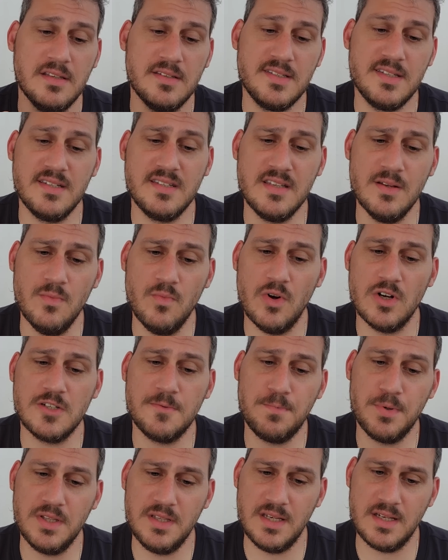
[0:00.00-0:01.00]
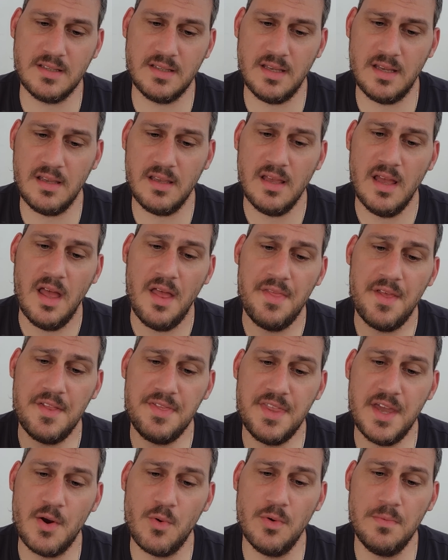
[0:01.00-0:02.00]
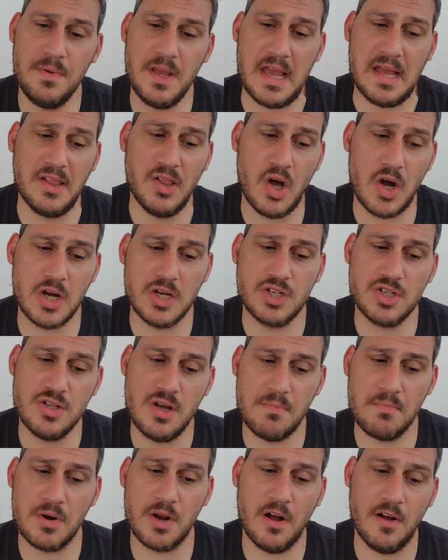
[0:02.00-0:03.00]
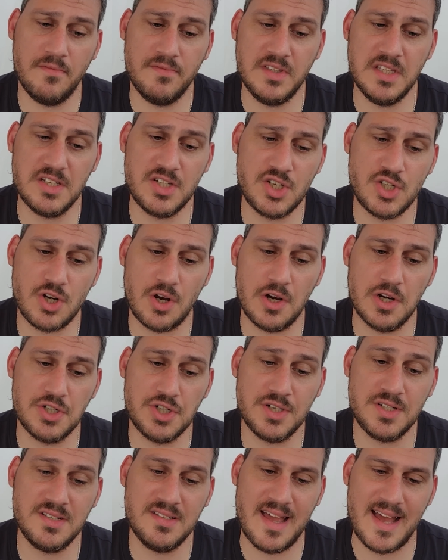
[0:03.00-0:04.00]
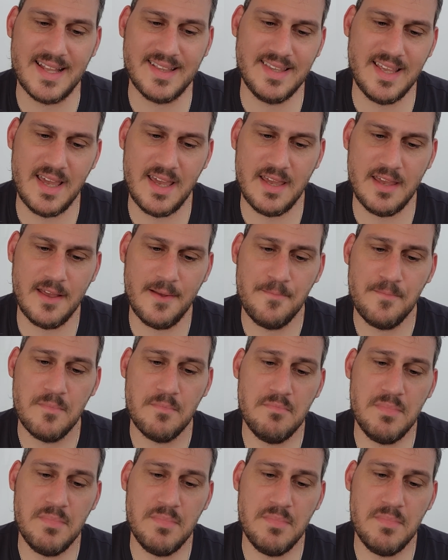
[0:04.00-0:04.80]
The system was predicting that there would be a large number of discharges that day,